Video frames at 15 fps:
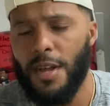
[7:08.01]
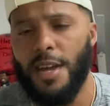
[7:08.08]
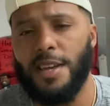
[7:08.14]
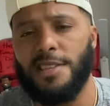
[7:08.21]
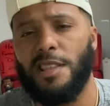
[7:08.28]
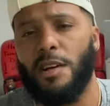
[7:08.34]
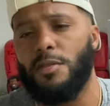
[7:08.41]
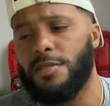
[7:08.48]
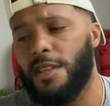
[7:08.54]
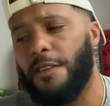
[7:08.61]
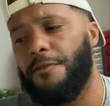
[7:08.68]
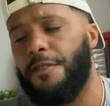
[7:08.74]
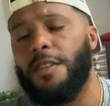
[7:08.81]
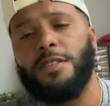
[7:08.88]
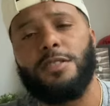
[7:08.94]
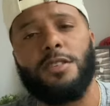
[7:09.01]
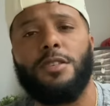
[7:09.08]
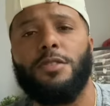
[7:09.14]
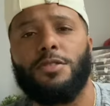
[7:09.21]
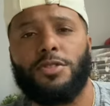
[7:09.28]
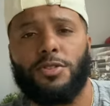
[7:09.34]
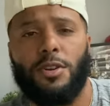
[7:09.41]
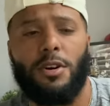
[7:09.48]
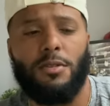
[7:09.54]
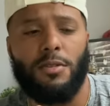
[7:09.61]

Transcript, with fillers: as long as they finish the year strong.